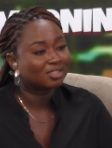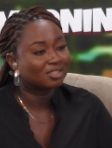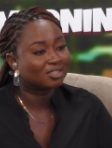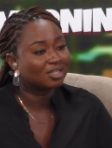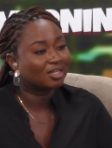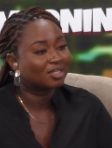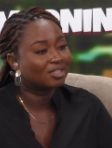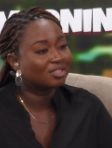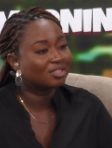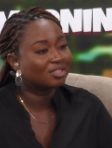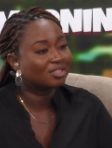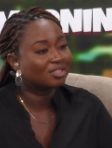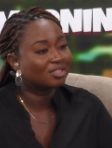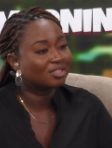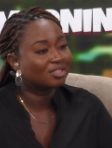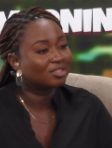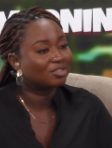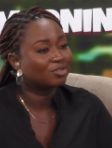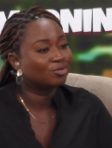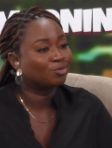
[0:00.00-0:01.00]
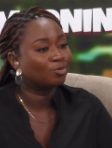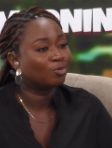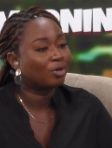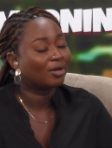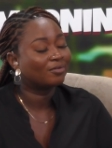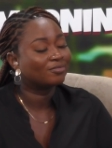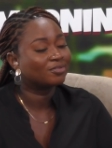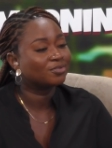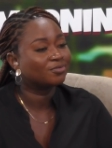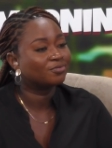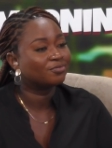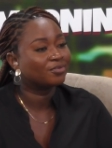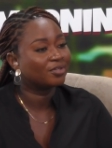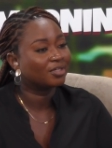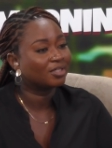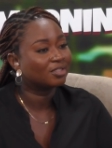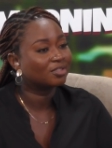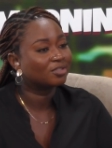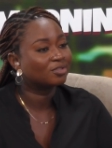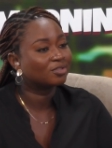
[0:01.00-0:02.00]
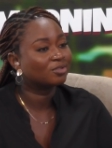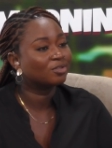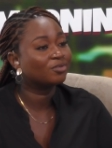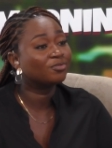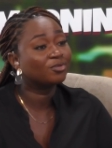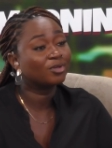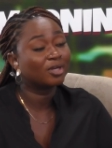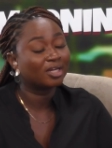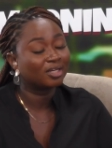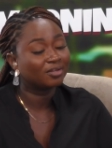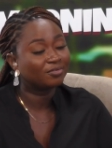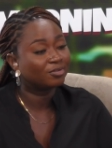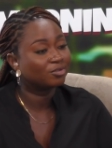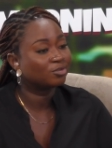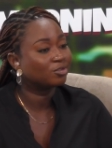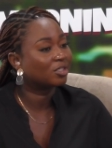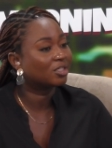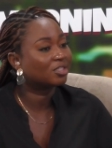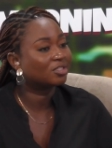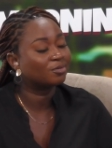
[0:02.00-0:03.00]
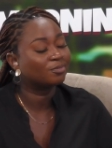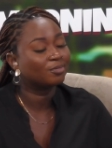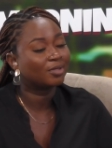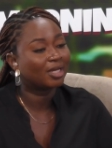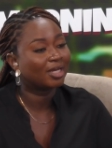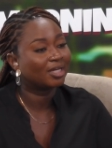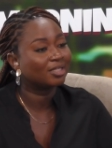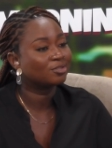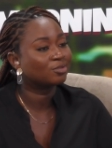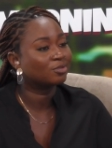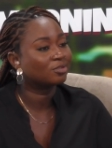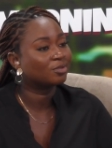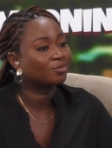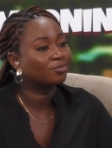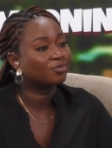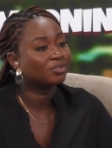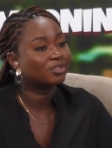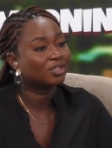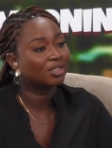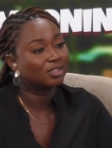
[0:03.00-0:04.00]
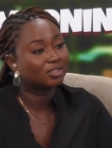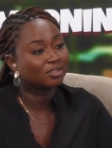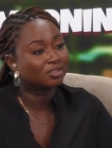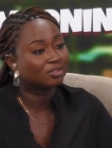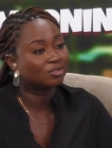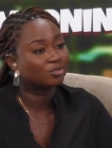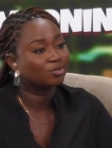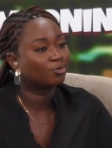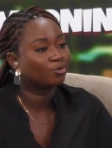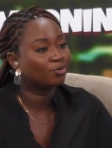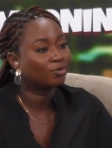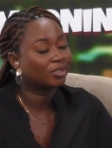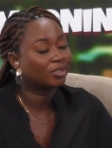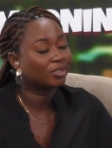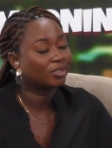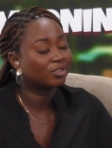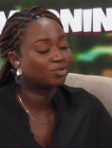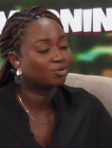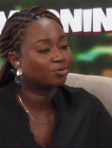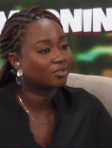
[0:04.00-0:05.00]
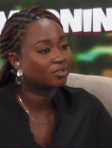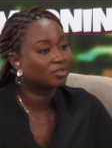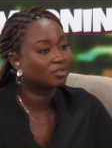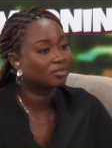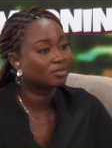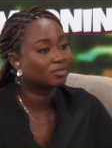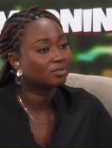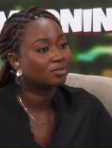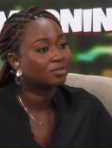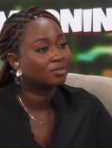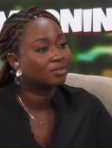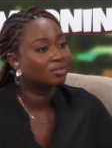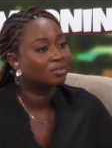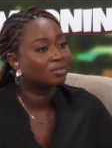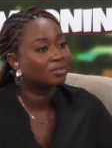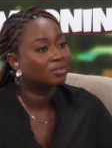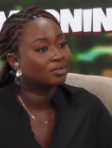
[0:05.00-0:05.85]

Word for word: the challenges that you have to face? If you can even shed some light on some of the challenges your NGO faces.